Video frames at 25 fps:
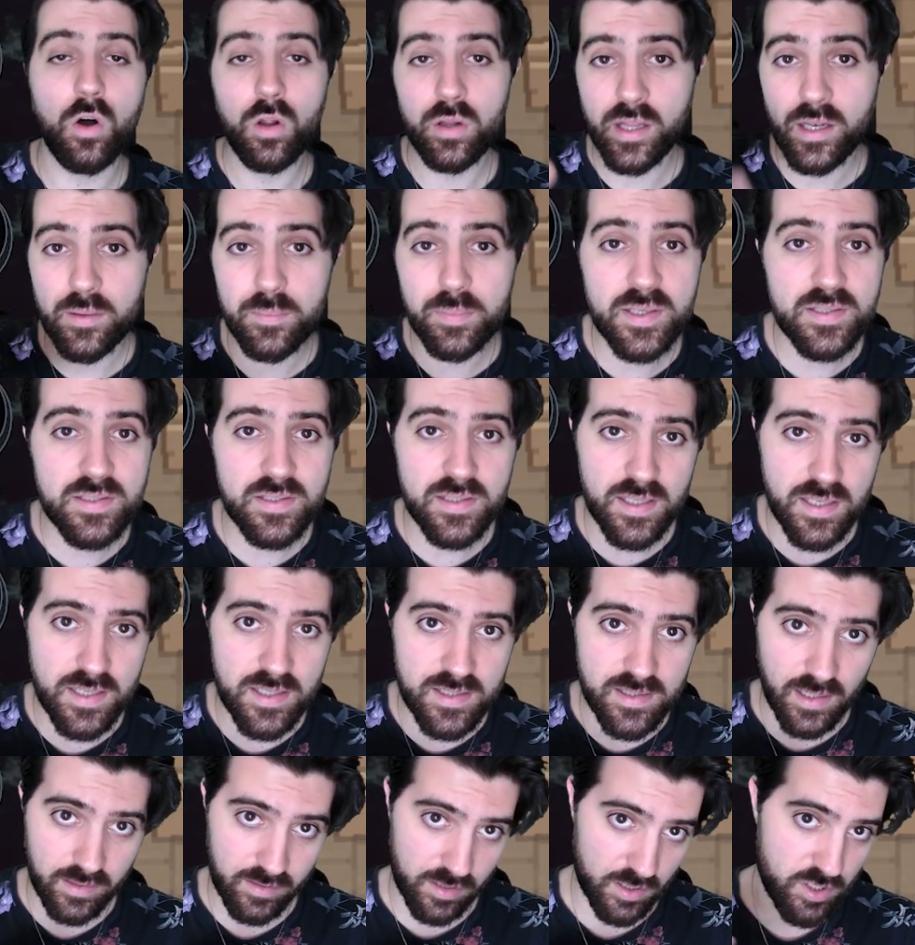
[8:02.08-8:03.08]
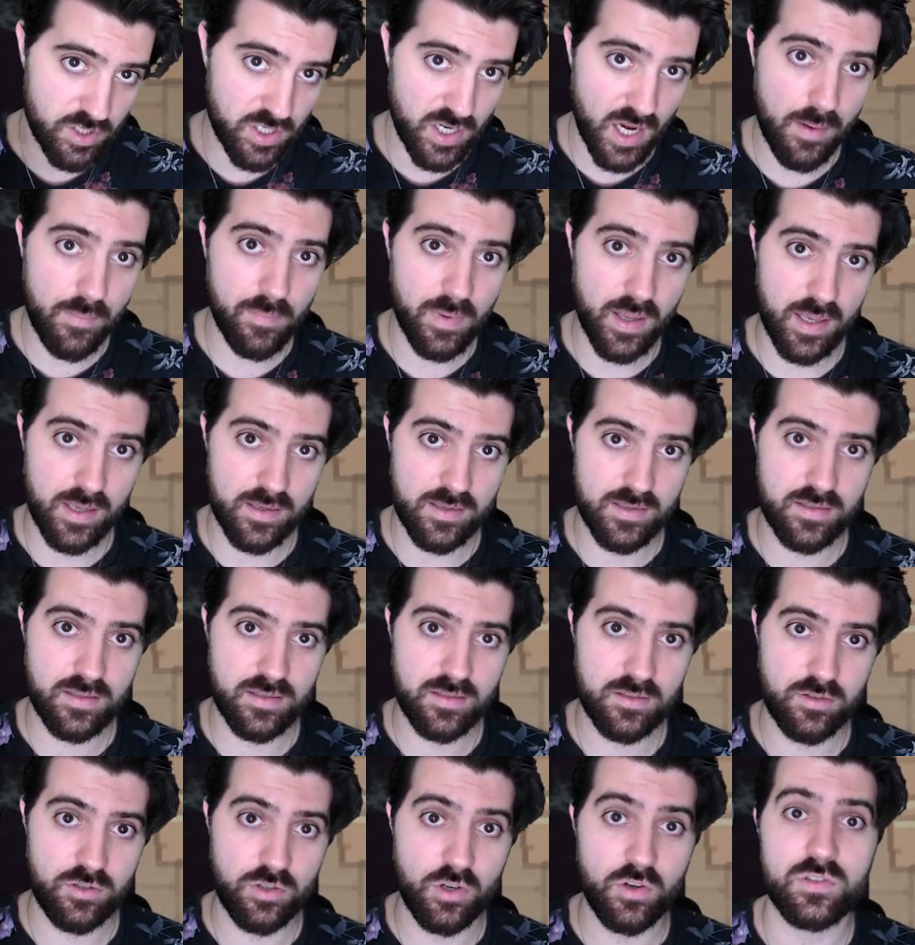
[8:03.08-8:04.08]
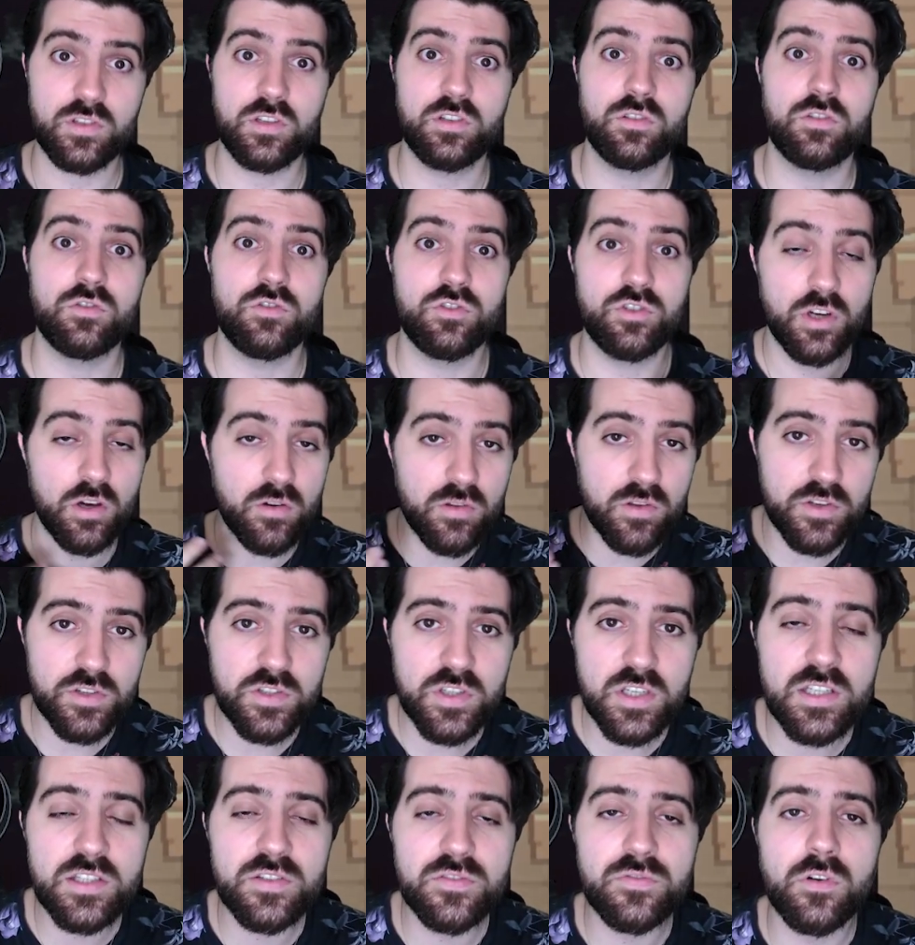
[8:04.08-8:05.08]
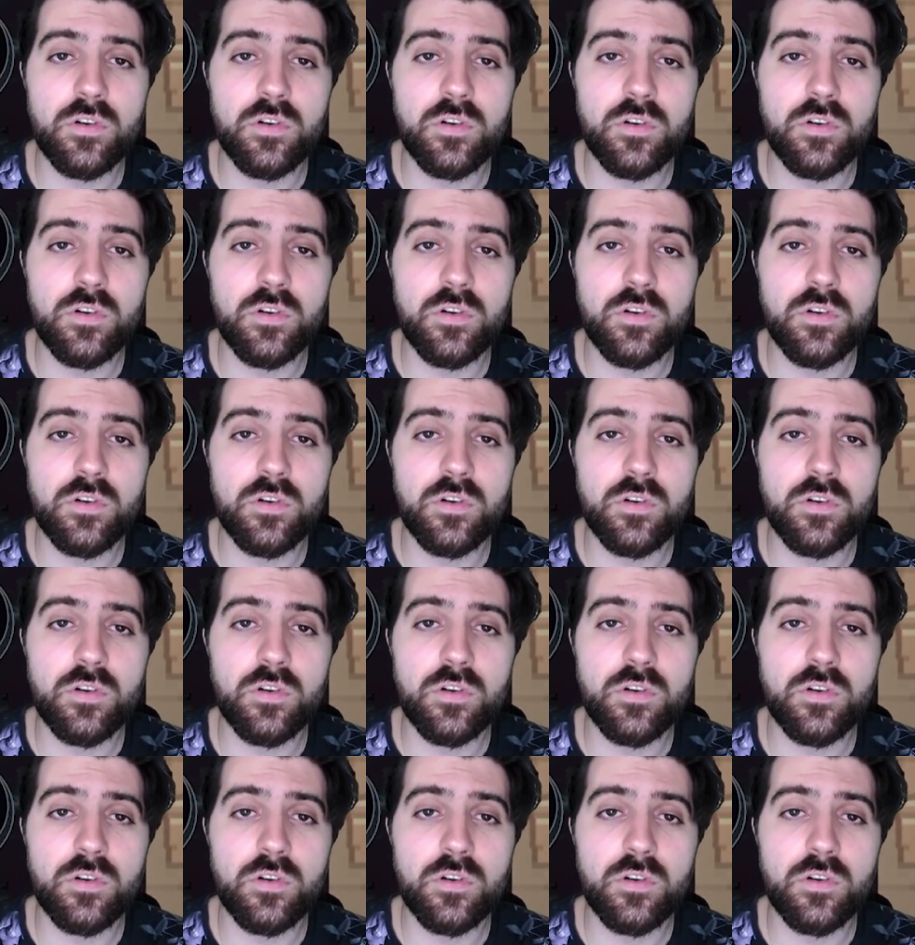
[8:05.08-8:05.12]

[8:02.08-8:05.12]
all NPCs that the GM has chosen to show the sheets